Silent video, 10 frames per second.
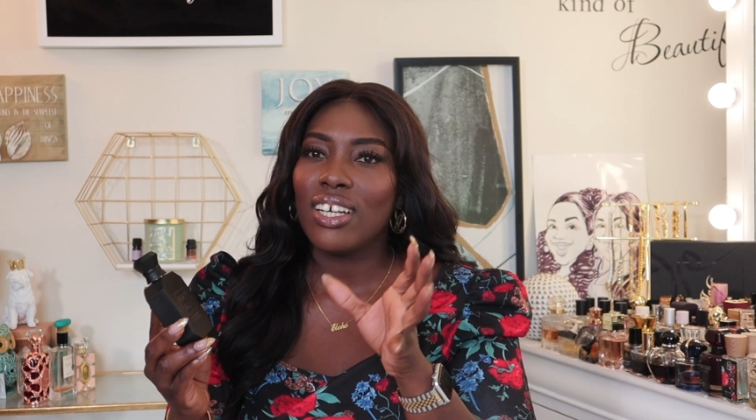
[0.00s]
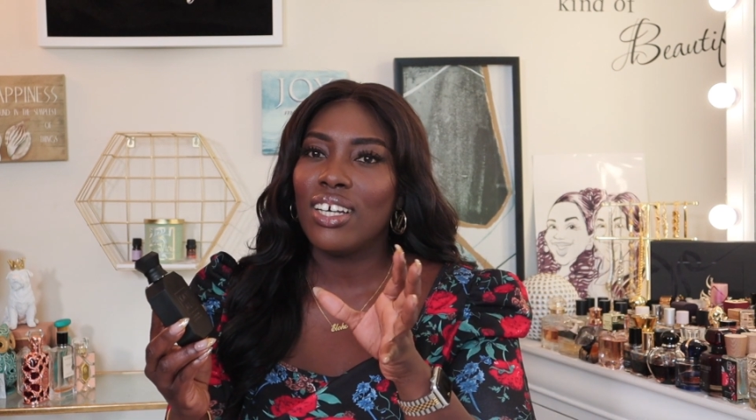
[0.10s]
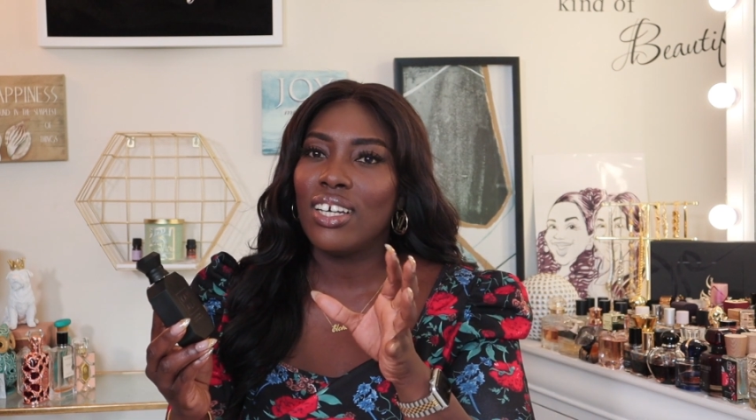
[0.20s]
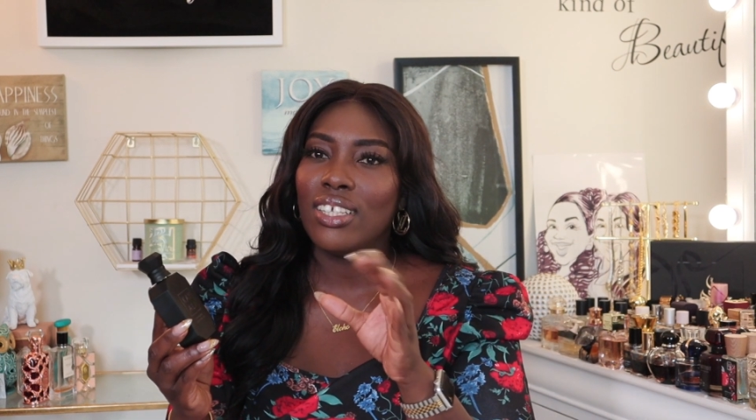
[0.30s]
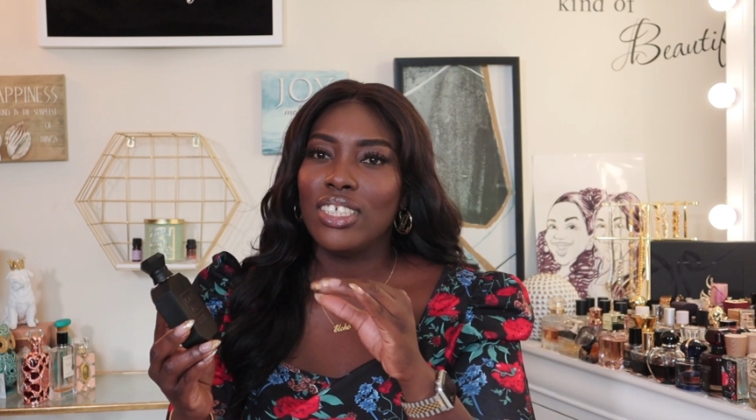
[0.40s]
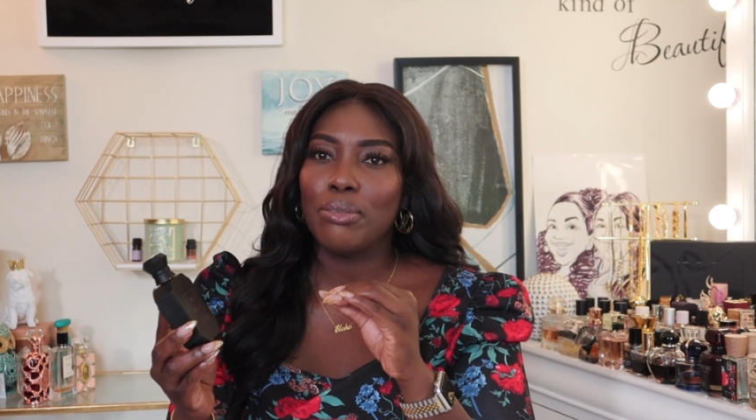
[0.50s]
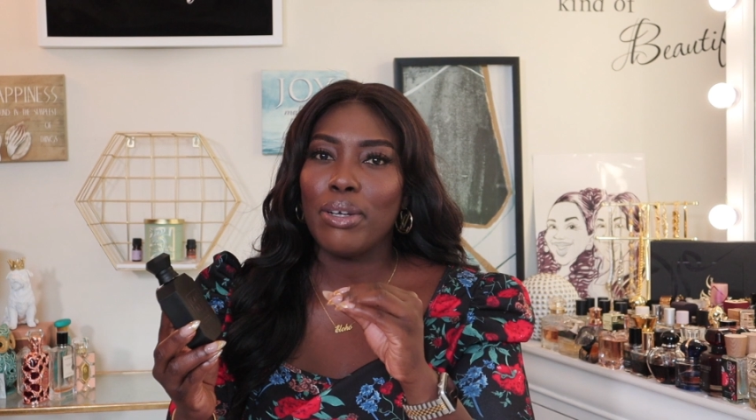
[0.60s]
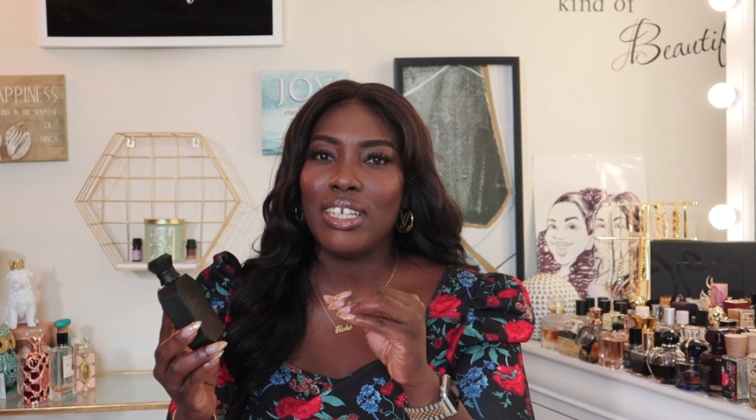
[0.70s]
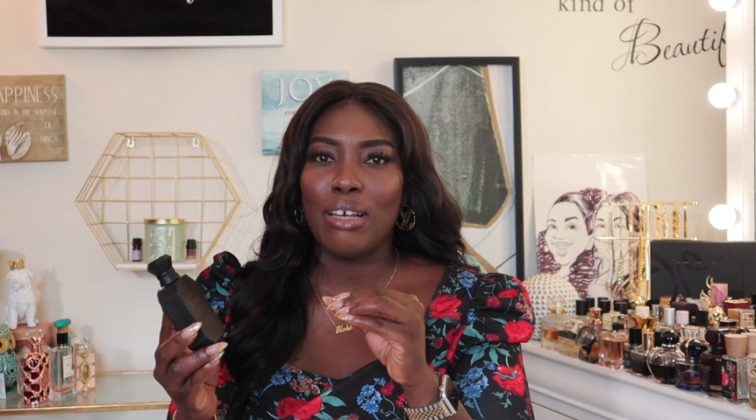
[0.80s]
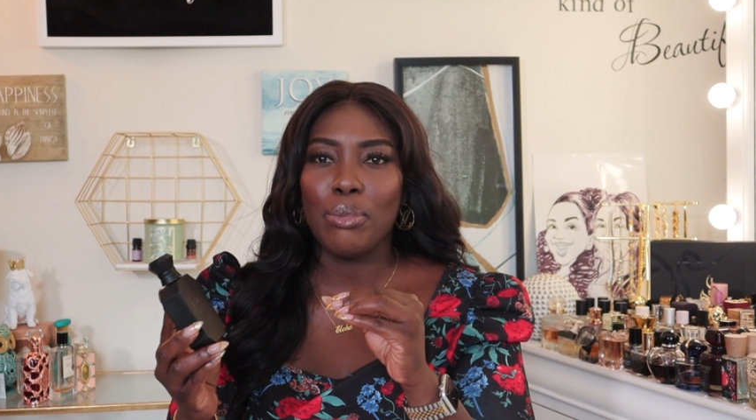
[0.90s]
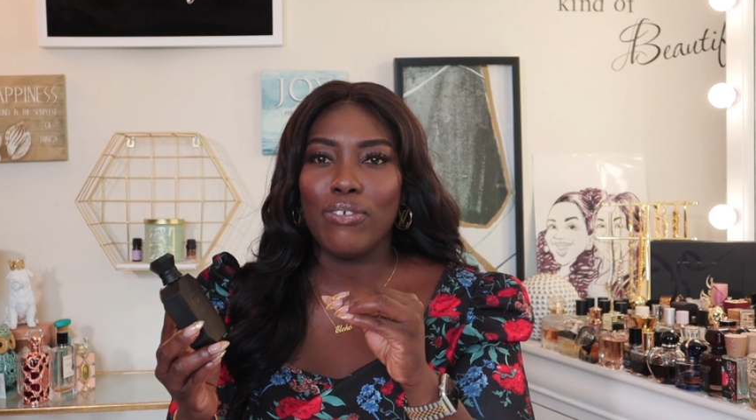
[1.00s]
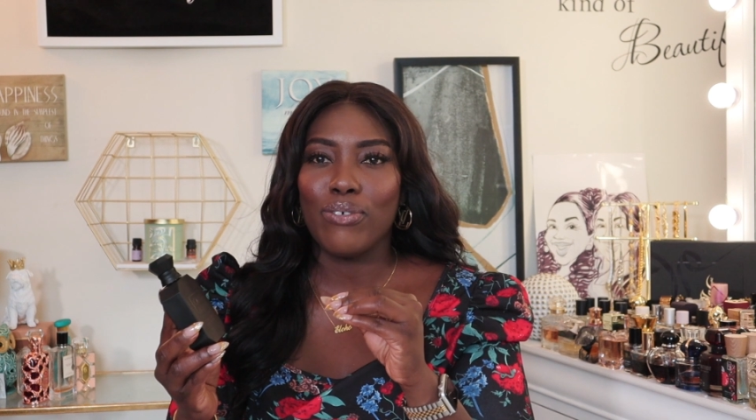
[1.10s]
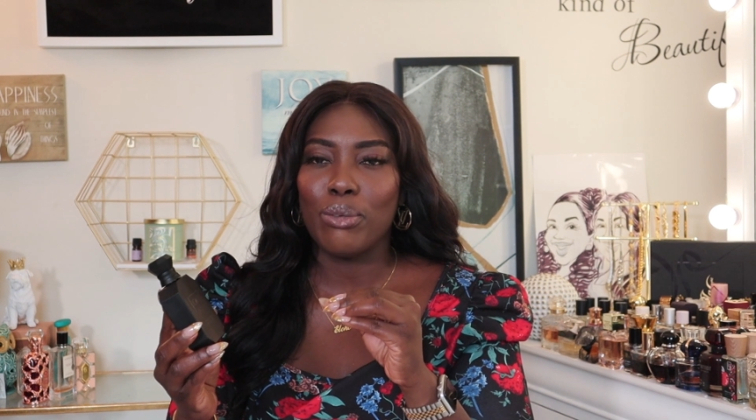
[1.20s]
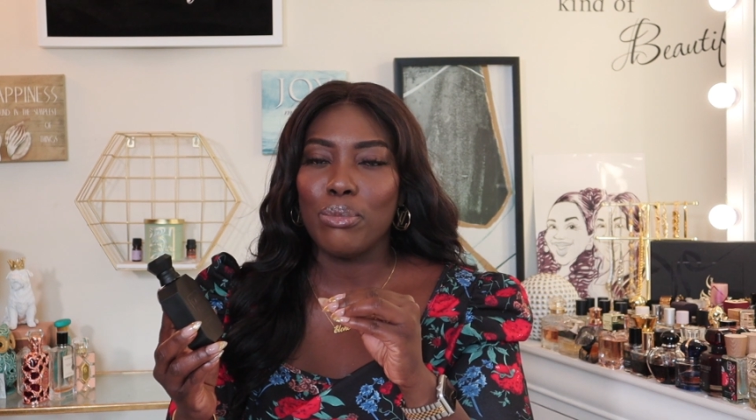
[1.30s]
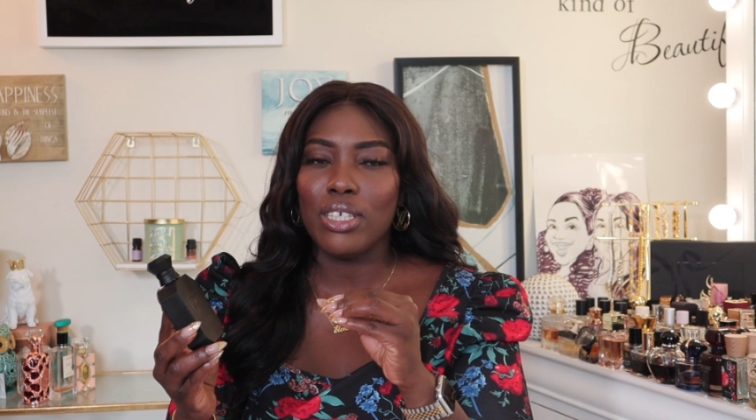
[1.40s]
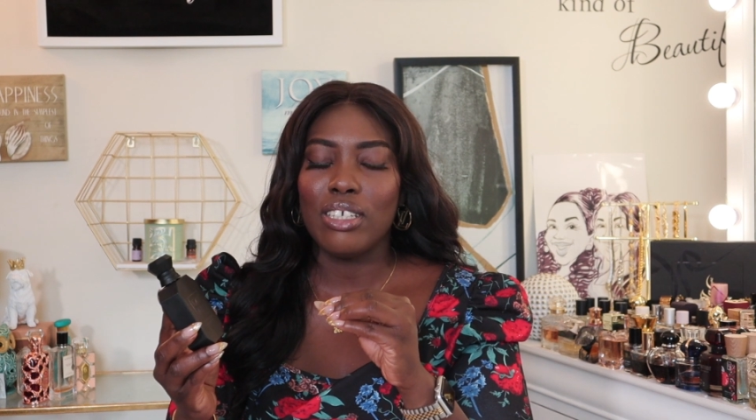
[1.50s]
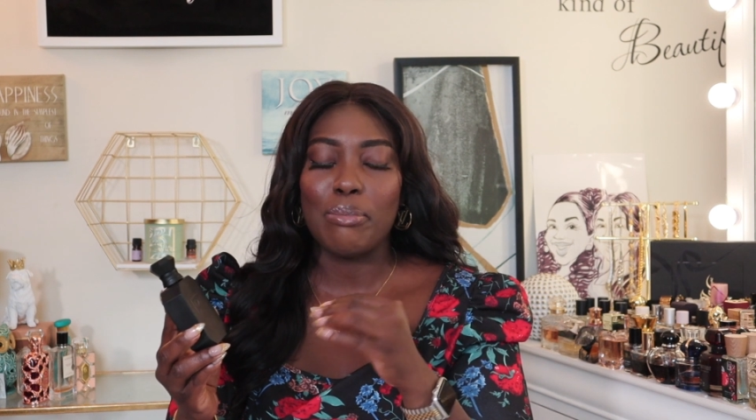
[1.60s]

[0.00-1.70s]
oh, this might not be for me.